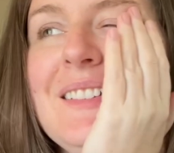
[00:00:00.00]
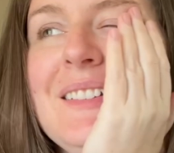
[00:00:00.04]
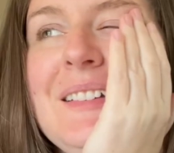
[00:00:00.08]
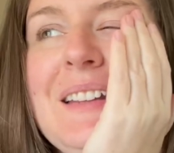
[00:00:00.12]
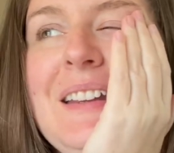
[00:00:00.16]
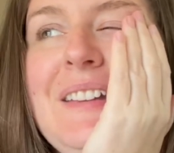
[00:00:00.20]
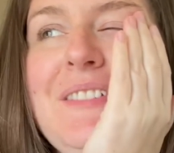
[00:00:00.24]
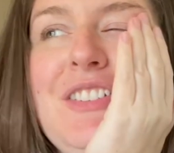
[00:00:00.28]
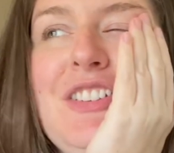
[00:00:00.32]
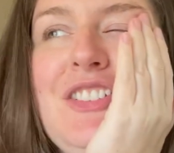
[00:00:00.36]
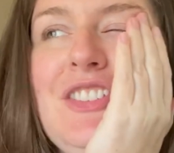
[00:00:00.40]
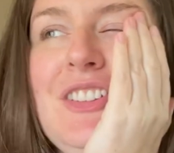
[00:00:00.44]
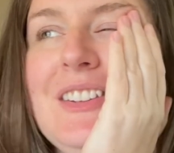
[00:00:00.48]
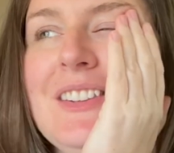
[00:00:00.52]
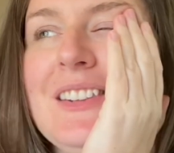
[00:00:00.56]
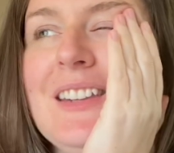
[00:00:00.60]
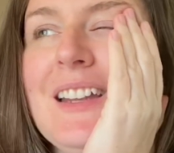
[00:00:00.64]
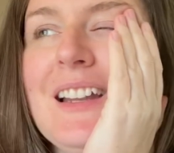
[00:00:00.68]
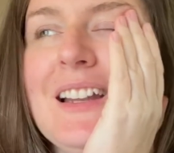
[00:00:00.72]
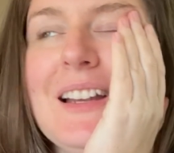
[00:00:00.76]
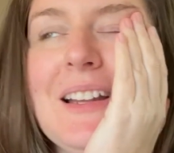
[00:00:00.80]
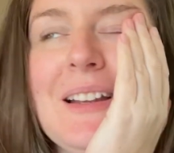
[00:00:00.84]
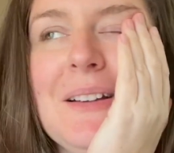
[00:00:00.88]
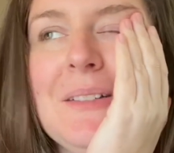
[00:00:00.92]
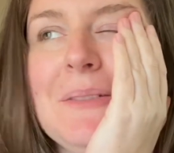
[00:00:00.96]
If it's just
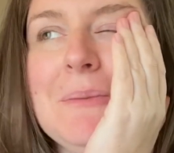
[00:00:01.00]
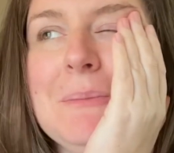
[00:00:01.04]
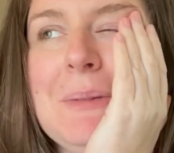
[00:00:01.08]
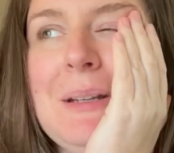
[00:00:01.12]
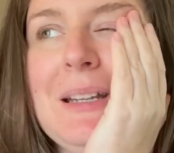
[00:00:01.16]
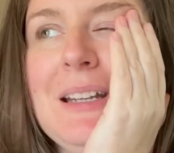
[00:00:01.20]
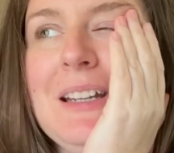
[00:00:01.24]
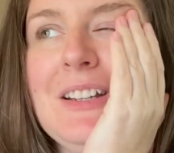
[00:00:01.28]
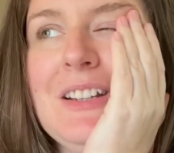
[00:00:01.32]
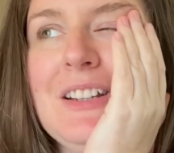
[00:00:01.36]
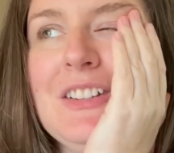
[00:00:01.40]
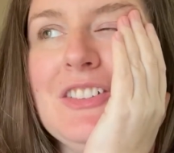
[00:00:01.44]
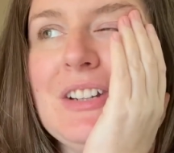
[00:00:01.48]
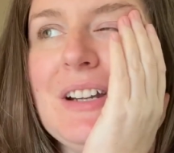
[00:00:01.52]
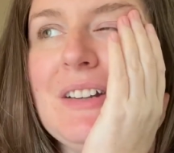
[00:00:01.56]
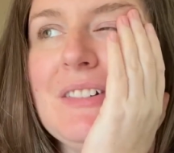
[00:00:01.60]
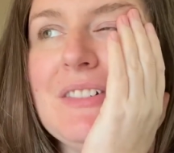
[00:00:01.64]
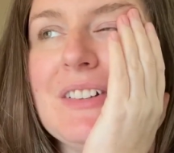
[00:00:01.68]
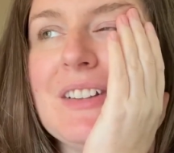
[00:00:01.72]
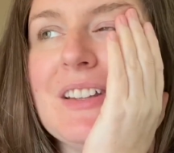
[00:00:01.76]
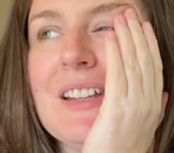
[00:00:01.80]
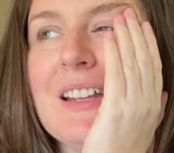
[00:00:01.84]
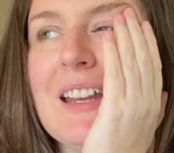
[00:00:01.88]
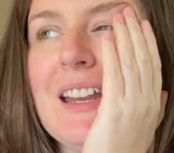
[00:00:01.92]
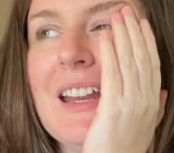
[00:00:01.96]
like me, Trevor,
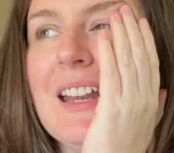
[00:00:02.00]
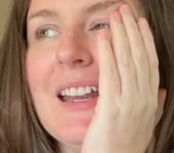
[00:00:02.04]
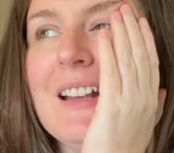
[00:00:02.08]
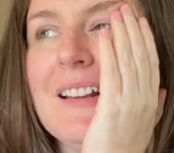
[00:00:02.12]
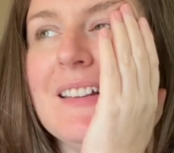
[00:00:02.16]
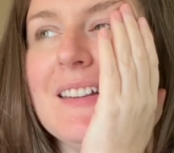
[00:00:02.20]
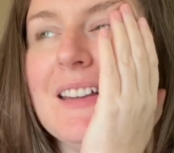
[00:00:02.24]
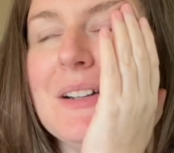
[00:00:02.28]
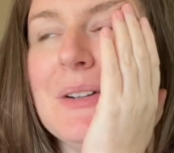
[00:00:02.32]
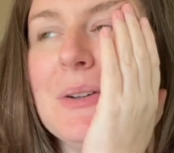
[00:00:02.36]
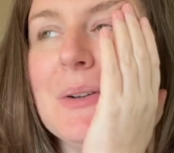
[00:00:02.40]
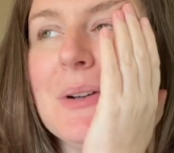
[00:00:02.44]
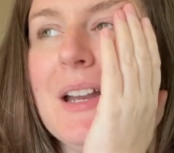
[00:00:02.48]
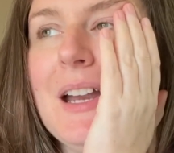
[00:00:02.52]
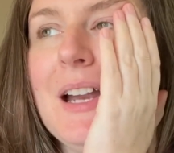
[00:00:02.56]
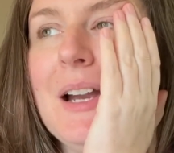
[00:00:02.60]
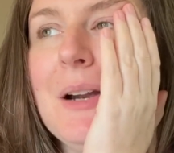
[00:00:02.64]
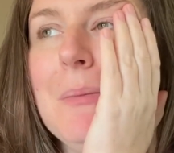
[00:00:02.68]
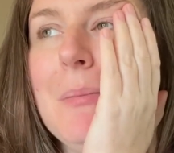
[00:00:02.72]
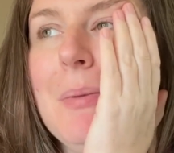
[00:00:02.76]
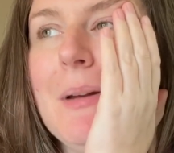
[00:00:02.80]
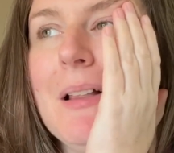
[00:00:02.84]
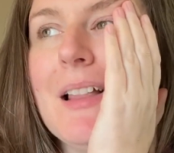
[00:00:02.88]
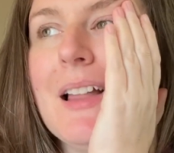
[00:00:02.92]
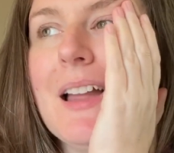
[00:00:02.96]
and the kids, I don't care.
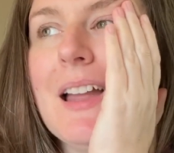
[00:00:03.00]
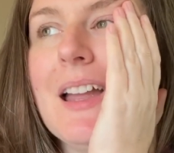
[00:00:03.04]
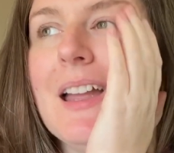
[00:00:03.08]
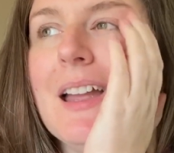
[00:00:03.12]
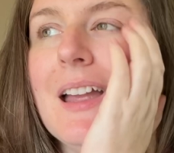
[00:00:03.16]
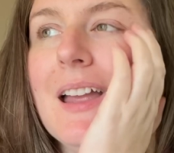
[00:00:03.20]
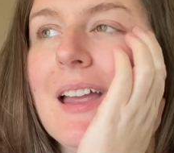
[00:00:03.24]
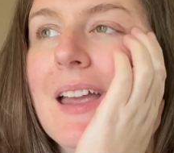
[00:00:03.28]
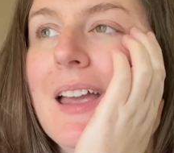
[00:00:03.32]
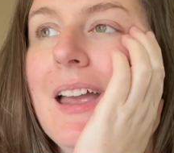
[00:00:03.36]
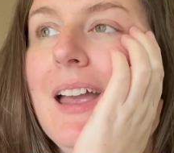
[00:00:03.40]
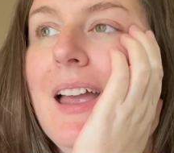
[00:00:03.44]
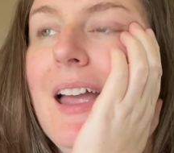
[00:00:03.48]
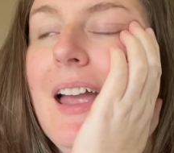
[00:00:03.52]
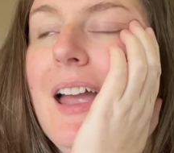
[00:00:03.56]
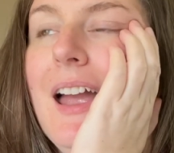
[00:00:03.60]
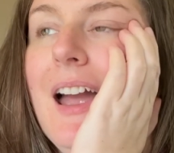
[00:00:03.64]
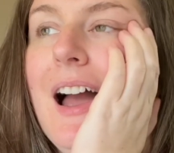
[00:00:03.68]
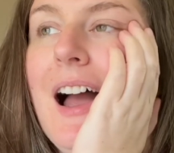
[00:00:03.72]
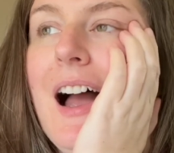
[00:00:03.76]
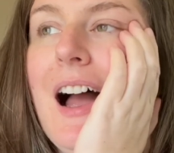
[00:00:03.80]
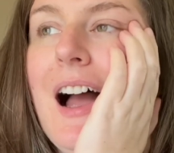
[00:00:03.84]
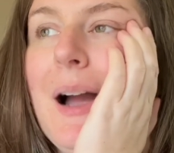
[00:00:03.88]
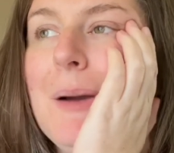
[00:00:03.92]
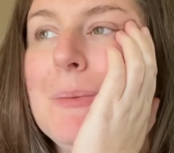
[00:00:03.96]
But like,
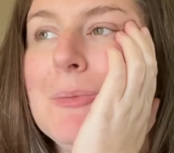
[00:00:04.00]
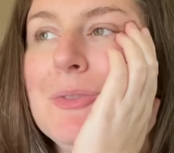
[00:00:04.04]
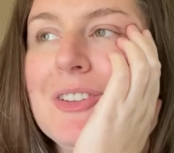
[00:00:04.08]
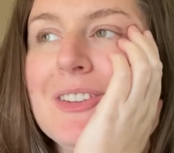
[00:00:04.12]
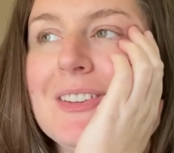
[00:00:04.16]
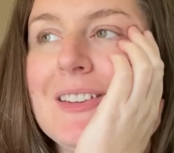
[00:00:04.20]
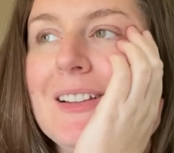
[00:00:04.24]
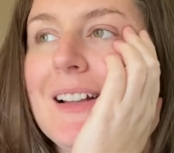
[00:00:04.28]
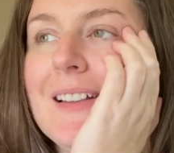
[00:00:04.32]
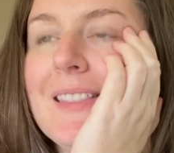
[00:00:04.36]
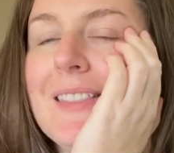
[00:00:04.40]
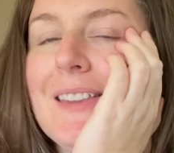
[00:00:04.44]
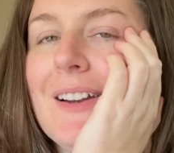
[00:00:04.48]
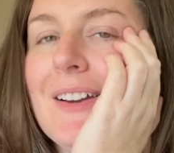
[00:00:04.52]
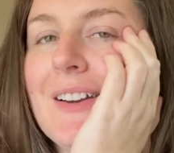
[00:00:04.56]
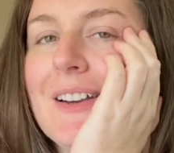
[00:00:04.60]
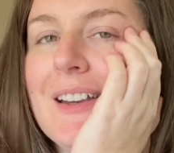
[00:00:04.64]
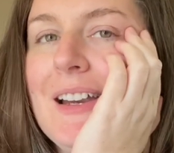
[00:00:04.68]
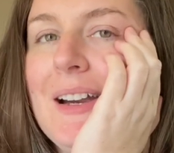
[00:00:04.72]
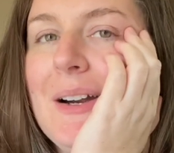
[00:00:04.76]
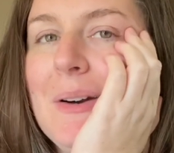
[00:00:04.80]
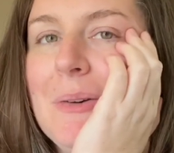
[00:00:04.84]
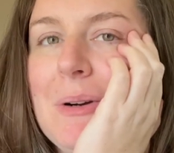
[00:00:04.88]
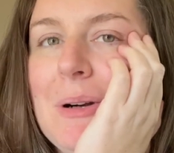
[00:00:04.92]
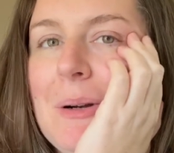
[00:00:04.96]
I'm just not there
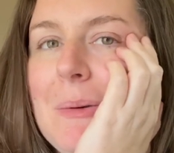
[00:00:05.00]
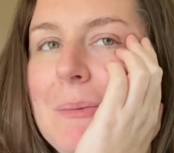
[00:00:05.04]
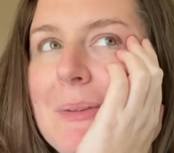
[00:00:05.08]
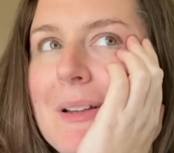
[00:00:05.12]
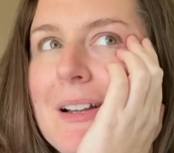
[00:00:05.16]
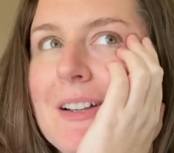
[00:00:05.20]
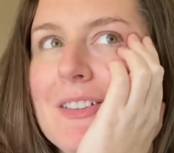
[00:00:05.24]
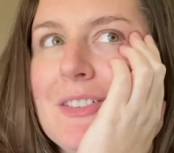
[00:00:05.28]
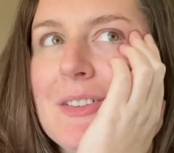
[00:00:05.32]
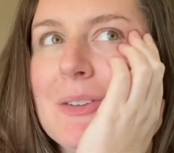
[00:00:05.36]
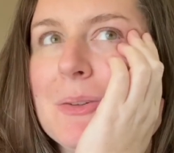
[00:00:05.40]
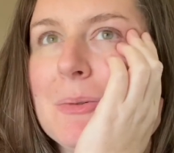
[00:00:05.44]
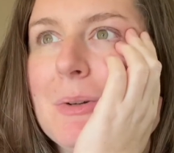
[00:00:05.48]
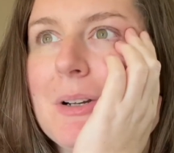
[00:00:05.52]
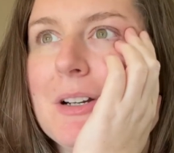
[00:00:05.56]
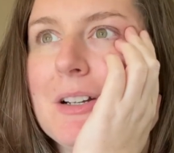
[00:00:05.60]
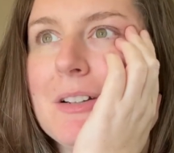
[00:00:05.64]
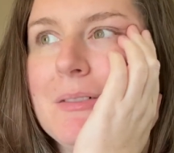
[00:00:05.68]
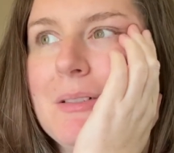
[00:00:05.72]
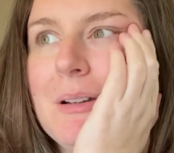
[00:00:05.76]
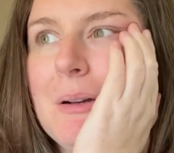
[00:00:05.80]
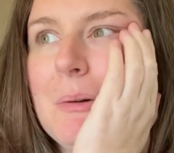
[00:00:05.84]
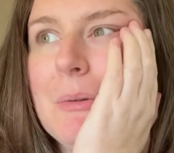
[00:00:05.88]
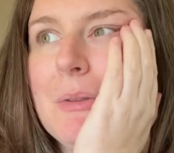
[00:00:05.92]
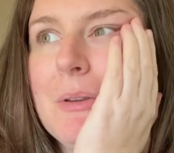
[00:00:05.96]
yet where I'm like just walking
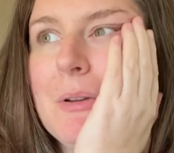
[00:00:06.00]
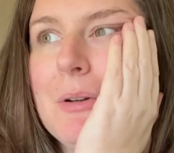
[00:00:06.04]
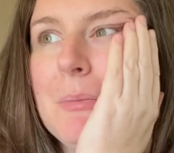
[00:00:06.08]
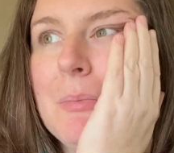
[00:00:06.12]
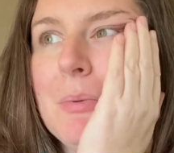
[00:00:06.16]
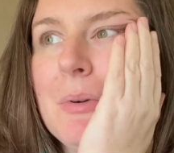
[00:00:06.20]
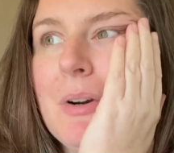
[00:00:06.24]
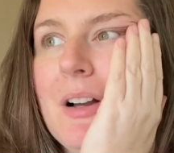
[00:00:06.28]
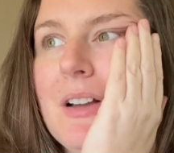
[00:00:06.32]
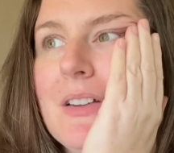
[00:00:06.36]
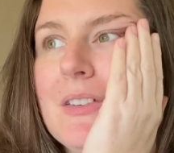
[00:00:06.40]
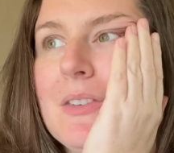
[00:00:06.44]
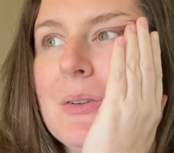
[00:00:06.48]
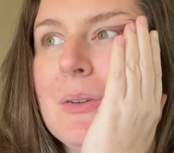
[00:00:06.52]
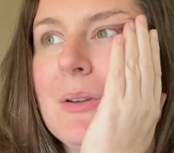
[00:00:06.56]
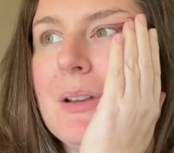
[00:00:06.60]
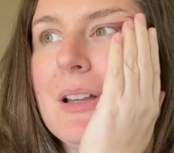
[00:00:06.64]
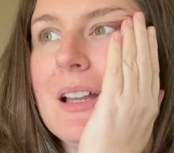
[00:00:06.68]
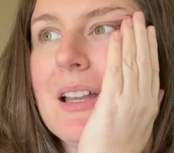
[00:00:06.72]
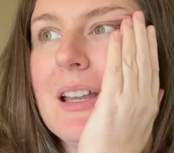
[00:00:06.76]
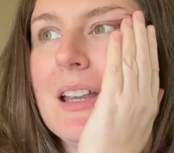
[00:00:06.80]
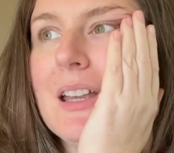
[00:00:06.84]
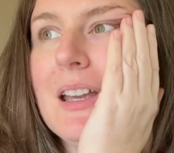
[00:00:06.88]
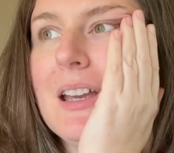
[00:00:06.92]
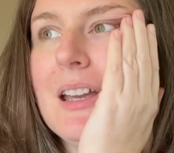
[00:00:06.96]
around without a bra. So
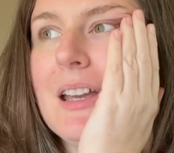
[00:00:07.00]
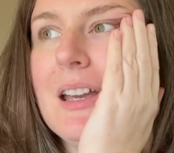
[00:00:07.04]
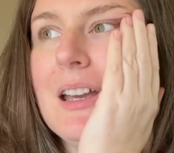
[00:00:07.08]
like,